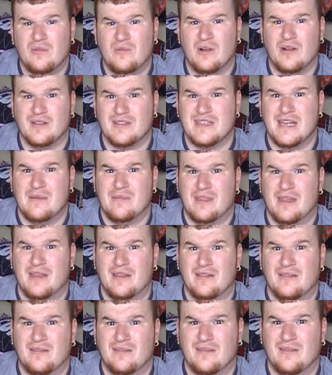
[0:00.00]
Well, same
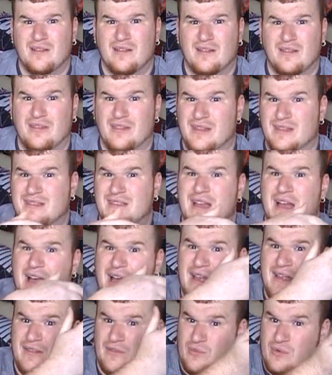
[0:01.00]
thing. This
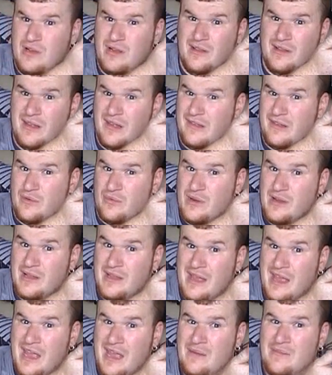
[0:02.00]
guy is real, he has a
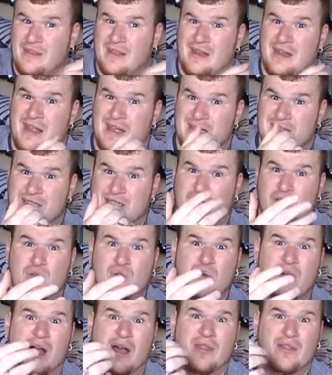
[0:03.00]
real name, and then he has
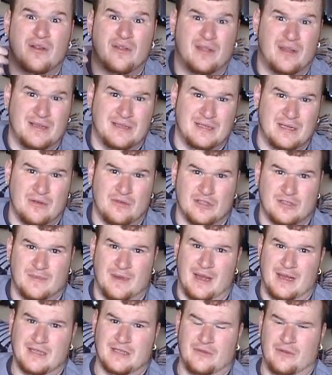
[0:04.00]
2 other things he goes by.